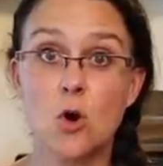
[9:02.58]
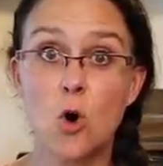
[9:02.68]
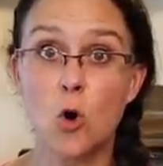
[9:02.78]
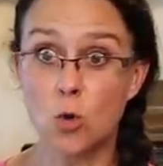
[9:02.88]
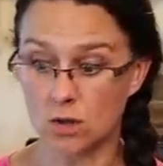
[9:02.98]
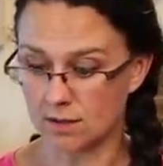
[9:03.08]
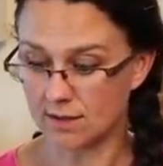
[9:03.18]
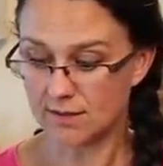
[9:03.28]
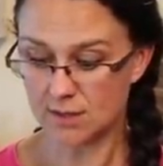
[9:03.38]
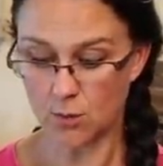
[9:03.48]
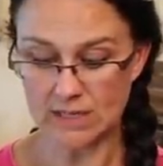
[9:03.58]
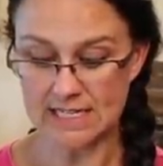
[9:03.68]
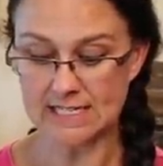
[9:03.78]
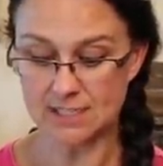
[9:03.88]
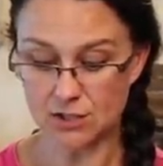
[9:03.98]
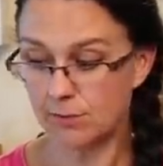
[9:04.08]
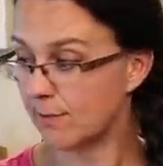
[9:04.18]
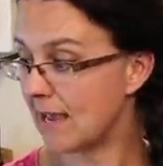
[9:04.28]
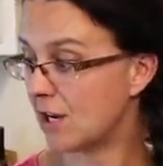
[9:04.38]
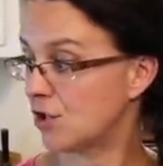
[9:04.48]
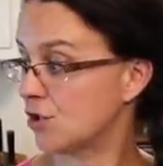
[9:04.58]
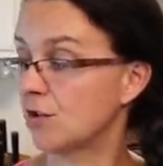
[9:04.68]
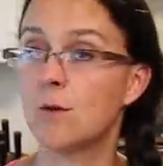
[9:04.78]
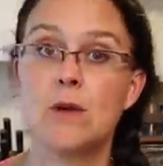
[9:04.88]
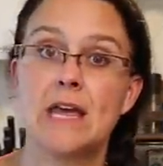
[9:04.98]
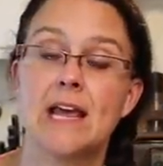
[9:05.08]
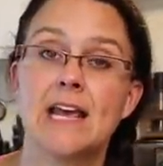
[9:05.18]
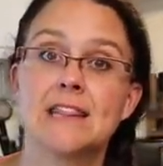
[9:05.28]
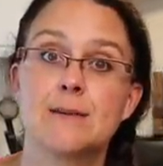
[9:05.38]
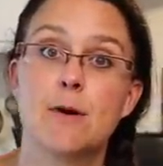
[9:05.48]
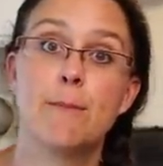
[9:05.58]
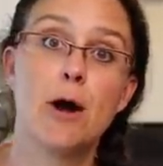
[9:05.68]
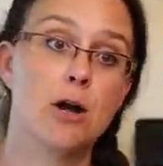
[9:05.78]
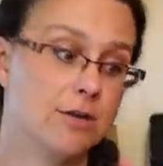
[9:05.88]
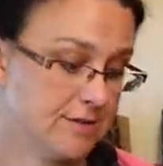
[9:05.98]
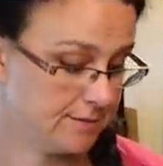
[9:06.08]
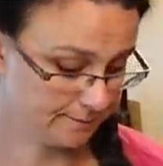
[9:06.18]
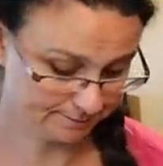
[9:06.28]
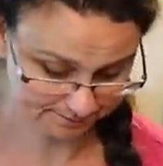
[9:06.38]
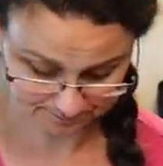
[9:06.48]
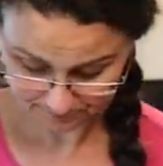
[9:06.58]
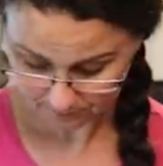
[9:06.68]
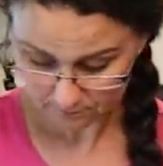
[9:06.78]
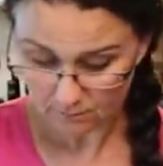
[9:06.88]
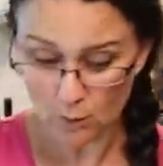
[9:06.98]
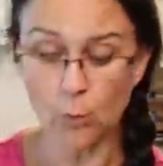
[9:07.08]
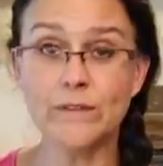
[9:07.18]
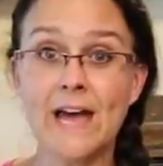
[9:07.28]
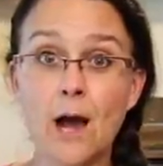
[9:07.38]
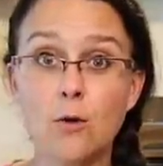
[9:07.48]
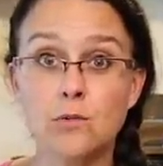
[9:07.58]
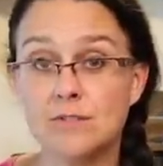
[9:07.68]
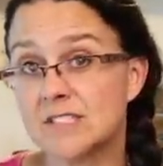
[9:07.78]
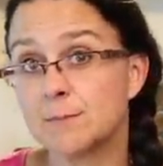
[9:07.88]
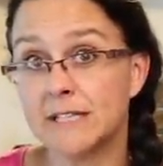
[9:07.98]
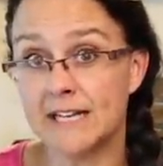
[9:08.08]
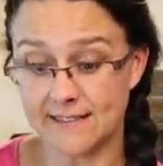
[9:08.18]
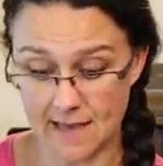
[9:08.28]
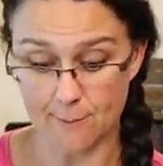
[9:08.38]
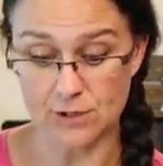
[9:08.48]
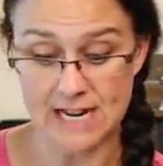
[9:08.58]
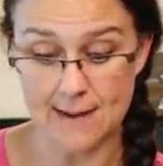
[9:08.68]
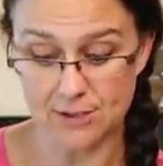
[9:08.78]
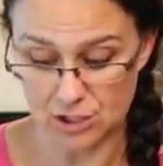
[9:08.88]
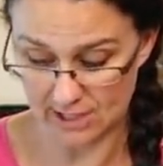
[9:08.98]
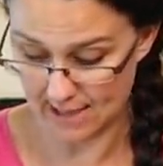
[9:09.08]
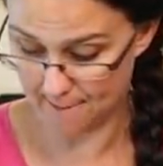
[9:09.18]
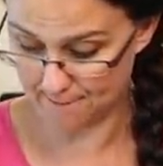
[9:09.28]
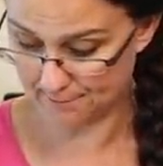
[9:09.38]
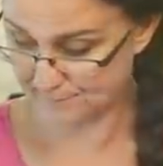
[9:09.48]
whole, so we need to make sure that we can get them apart without splitting them or damaging them.